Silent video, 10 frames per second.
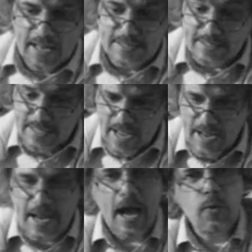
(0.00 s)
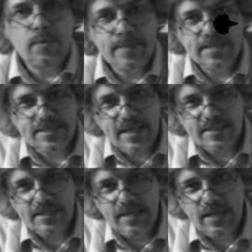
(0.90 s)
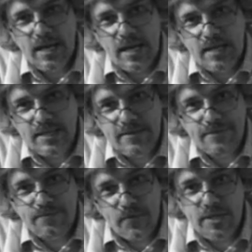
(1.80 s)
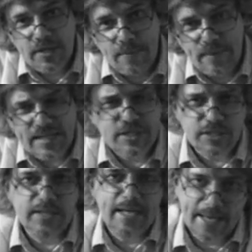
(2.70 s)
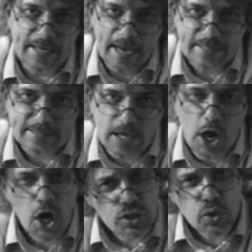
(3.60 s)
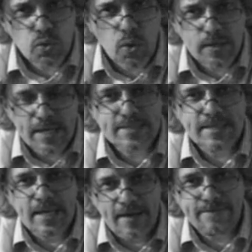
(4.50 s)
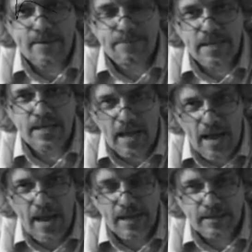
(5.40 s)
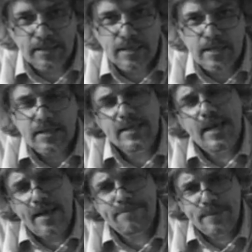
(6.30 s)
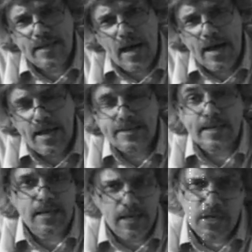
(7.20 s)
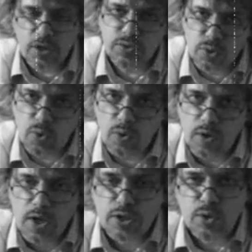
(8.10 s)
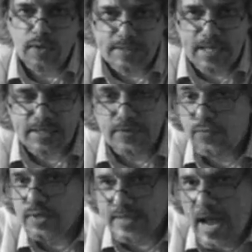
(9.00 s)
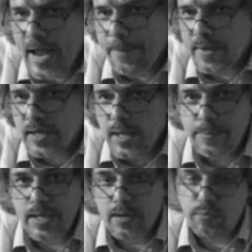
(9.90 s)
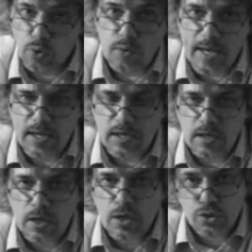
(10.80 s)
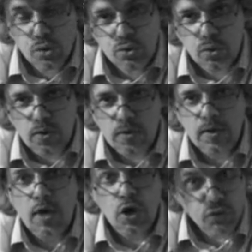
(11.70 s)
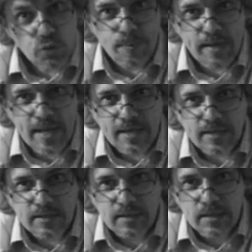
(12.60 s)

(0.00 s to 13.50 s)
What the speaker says: and today I will be discussing the Foot Posture Index, also known as the FPI. The FPI is a clinical tool to assess a foot type, be it pronated, neutral, or supinated.